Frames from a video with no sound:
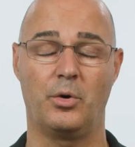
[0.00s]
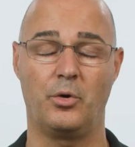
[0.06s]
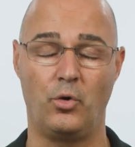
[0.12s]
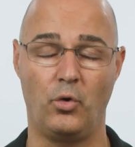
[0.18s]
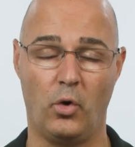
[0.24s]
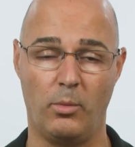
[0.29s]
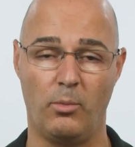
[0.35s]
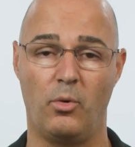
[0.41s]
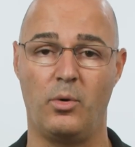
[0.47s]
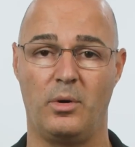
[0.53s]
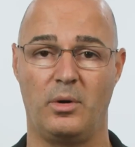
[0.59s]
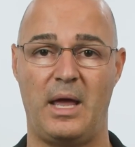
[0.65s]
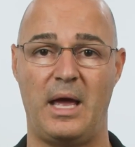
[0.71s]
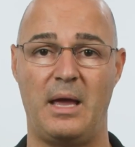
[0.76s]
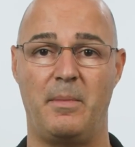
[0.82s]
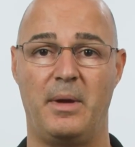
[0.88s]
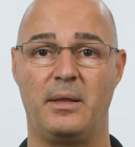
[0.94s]
normal
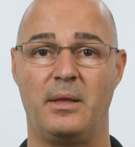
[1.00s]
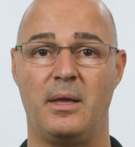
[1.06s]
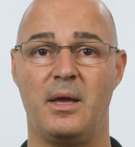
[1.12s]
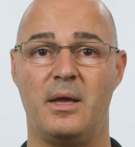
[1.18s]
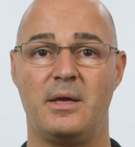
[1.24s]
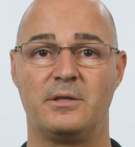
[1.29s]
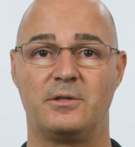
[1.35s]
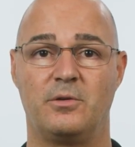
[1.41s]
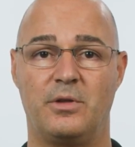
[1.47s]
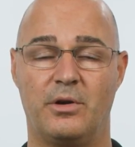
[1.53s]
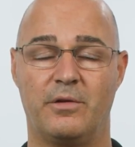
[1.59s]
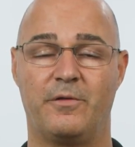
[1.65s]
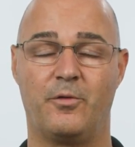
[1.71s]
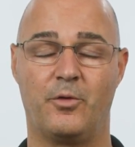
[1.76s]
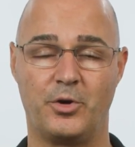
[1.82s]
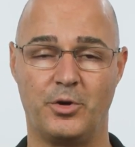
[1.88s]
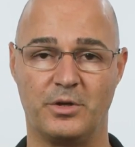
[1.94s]
alignment, so
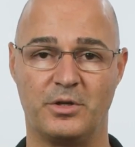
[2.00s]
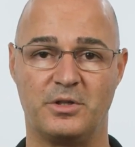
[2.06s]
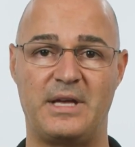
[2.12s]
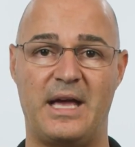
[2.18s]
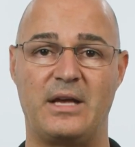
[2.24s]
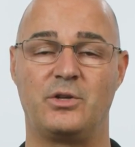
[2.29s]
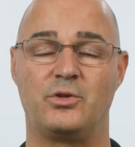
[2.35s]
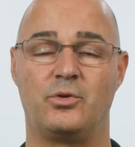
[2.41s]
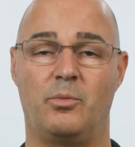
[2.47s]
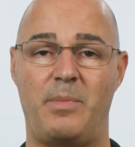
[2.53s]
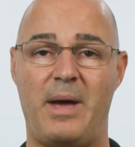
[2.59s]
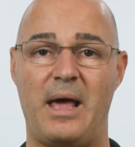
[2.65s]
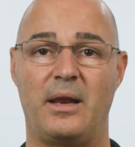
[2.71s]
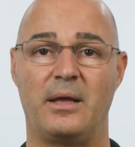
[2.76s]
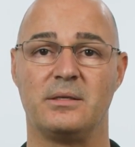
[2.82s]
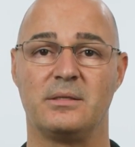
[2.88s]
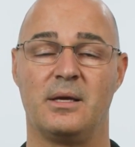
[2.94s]
therefore your sagittal
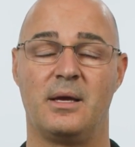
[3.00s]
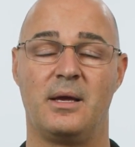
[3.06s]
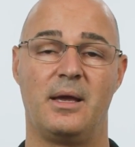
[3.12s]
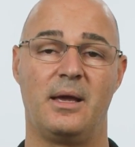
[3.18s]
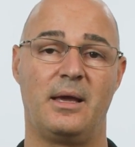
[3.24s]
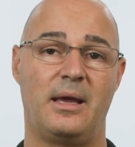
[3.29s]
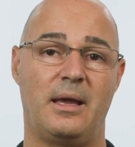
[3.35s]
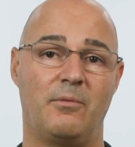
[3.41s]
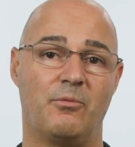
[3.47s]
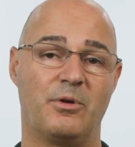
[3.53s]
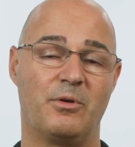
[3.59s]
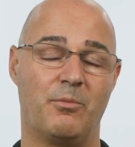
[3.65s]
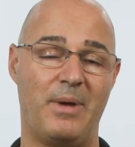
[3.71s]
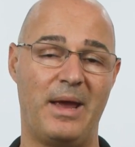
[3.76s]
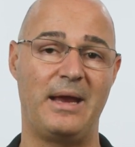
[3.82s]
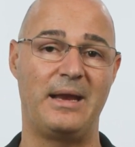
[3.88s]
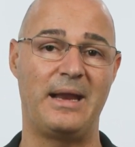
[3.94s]
balance can
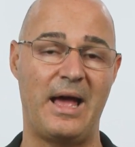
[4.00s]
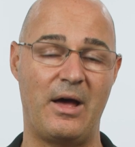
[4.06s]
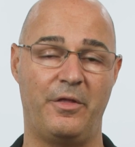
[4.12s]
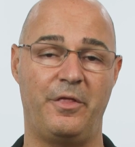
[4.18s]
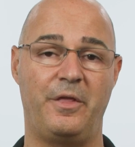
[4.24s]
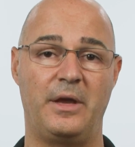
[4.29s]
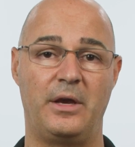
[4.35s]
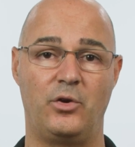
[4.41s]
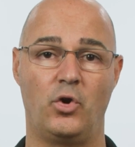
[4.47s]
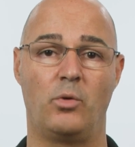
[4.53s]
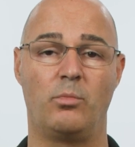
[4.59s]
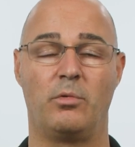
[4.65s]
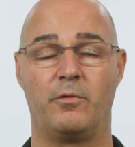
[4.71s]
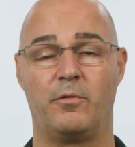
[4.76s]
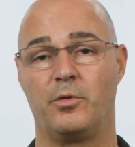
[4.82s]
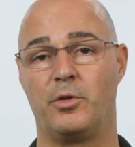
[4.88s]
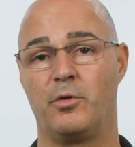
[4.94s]
remain healthy and normal
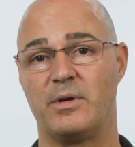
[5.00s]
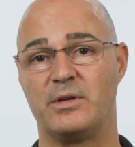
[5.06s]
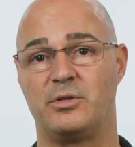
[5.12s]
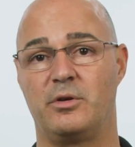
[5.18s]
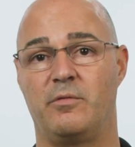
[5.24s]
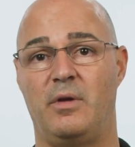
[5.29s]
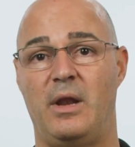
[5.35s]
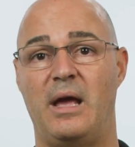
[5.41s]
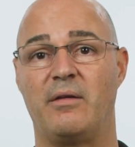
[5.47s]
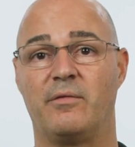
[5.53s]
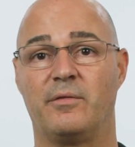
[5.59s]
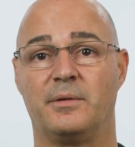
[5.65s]
for the rest of your life.